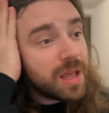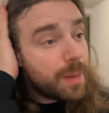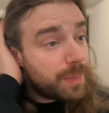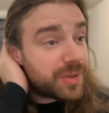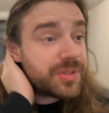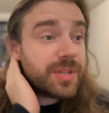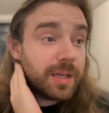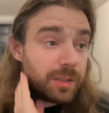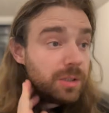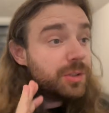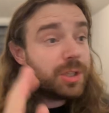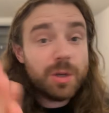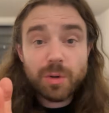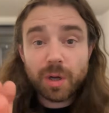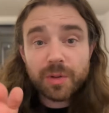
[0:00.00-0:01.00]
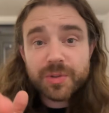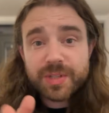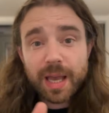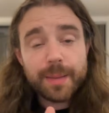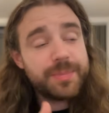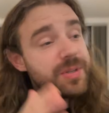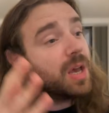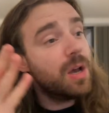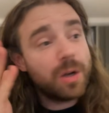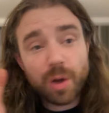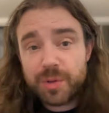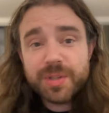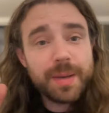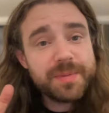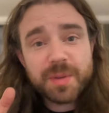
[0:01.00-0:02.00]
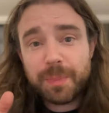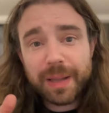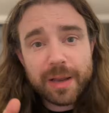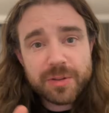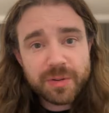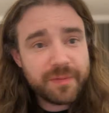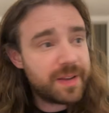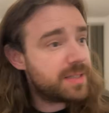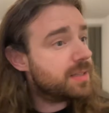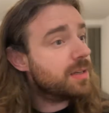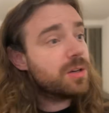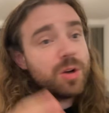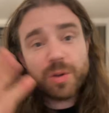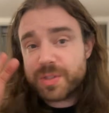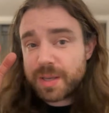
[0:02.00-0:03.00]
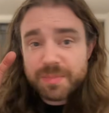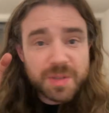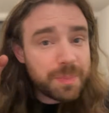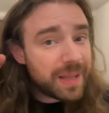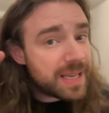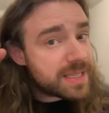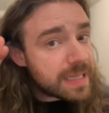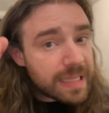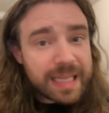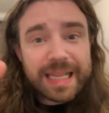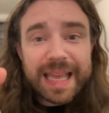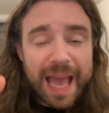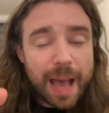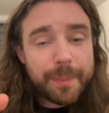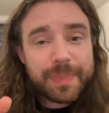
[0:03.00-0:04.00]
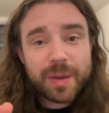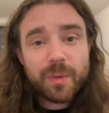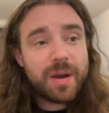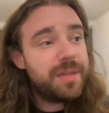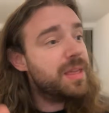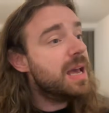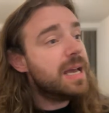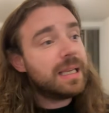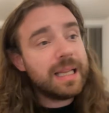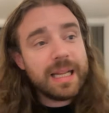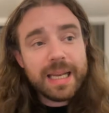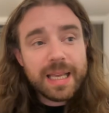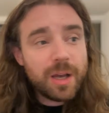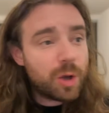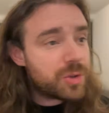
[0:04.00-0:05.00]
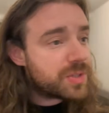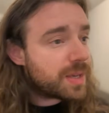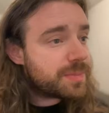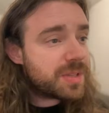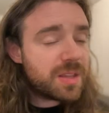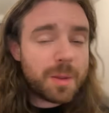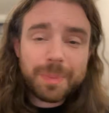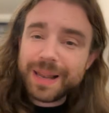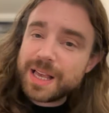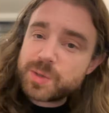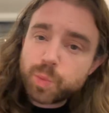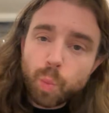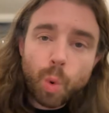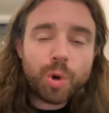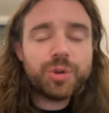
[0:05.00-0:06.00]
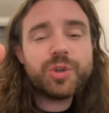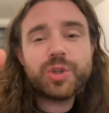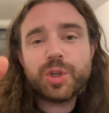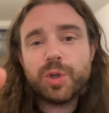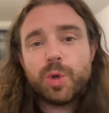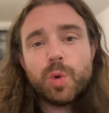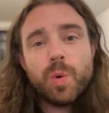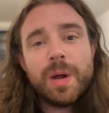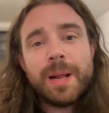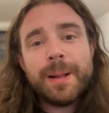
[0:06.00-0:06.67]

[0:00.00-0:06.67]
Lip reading: But still, new concepts, concepts the players are invested in, concepts the players are clearly happy with, clearly concepts that the players want to